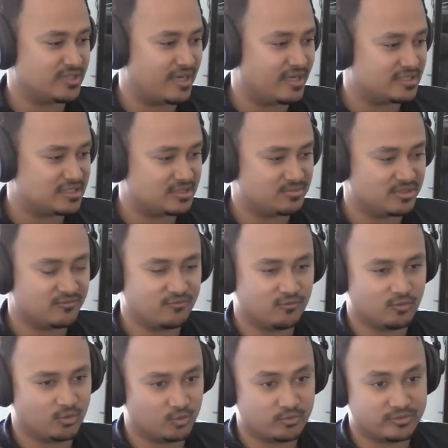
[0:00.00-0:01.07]
had to be
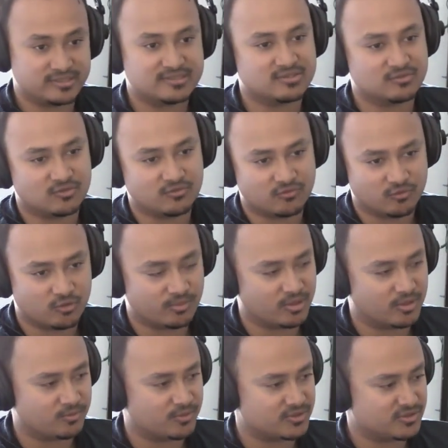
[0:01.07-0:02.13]
for a reason or for a
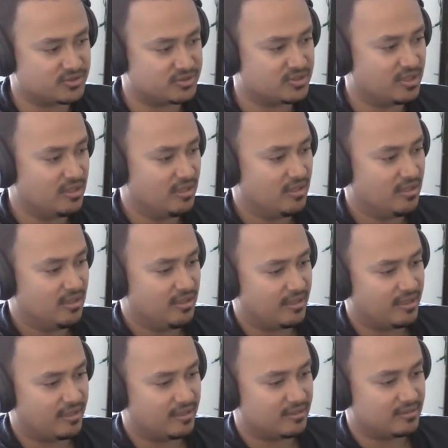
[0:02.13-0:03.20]
purpose.
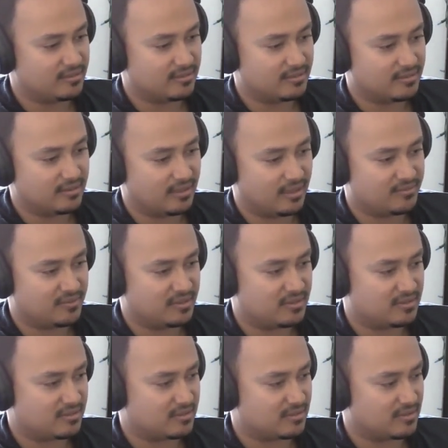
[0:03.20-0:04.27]
And I
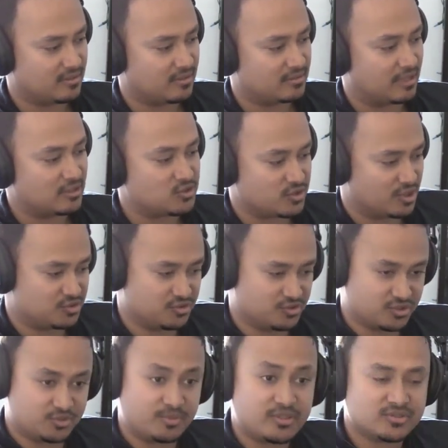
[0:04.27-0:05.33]
think an educational
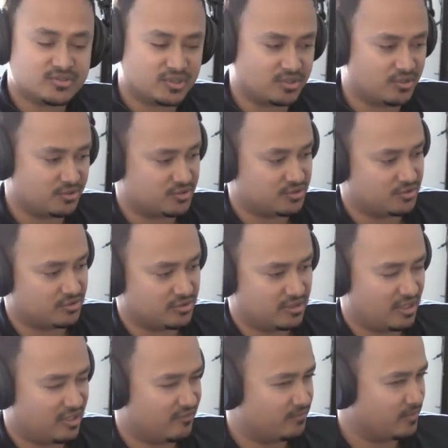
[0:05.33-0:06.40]
experience like Art Center
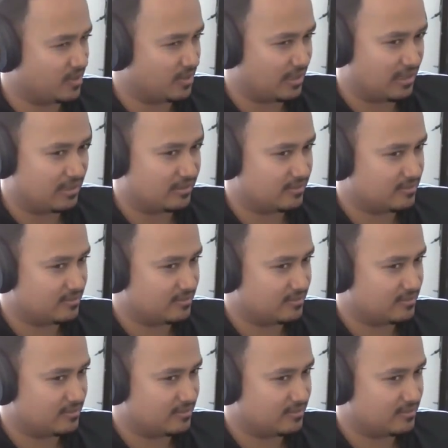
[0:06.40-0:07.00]
gave me that.